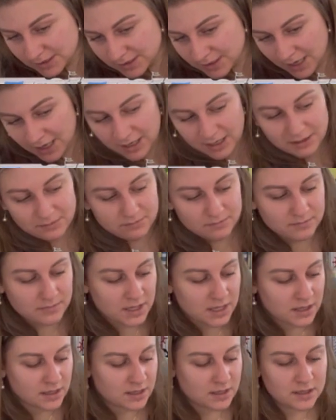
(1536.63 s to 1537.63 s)
time,
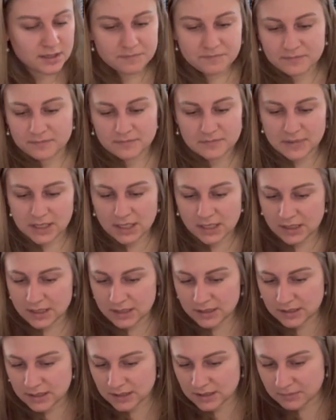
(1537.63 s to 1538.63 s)

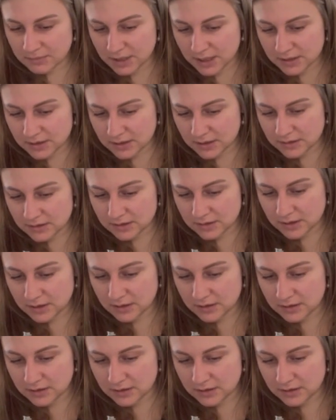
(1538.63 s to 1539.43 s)
it doesn't make sense.